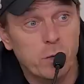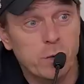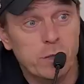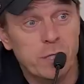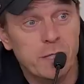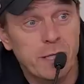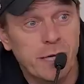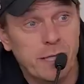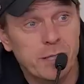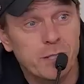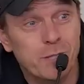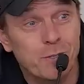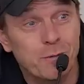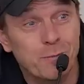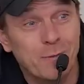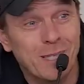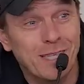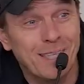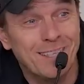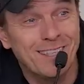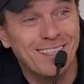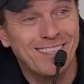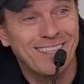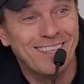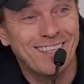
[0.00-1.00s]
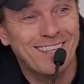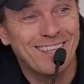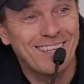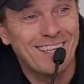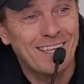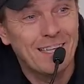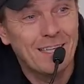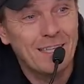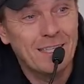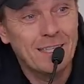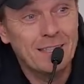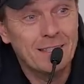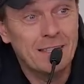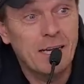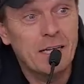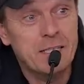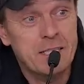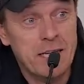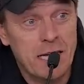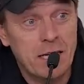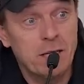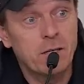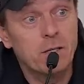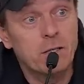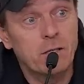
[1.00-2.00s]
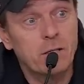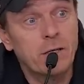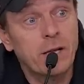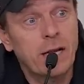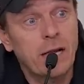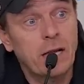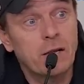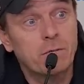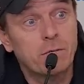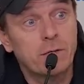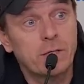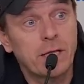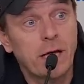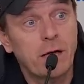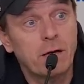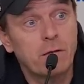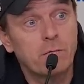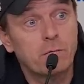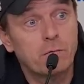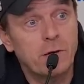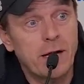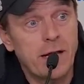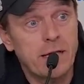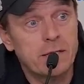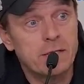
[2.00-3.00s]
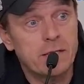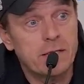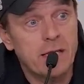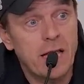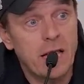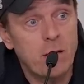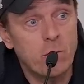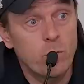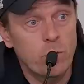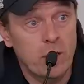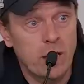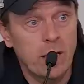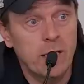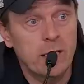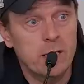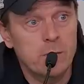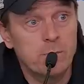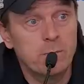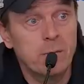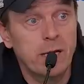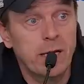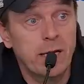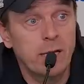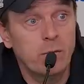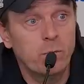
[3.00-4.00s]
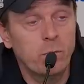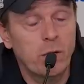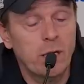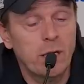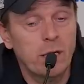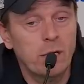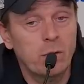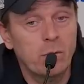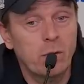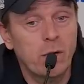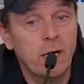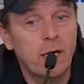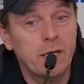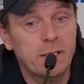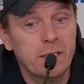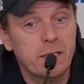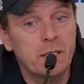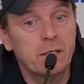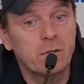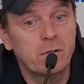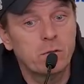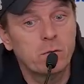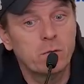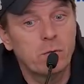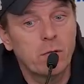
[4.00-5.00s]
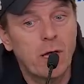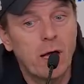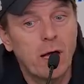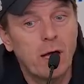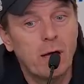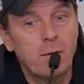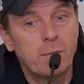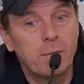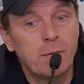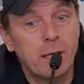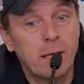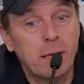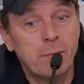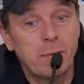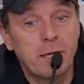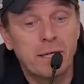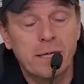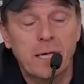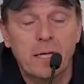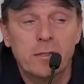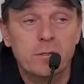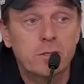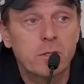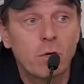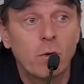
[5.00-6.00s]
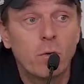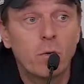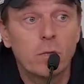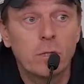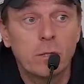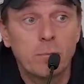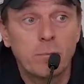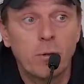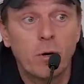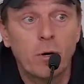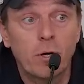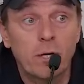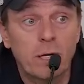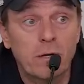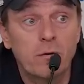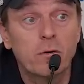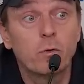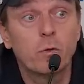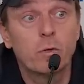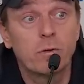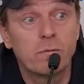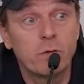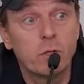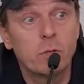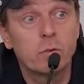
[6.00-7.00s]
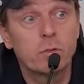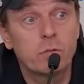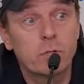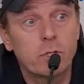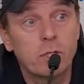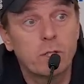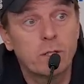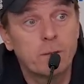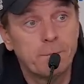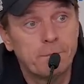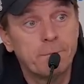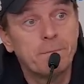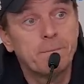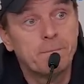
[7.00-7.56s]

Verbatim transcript: was next to me uh, in that technical area for that France game when I explained why why I didn't do that. Uh, but that's the only part I could have used her.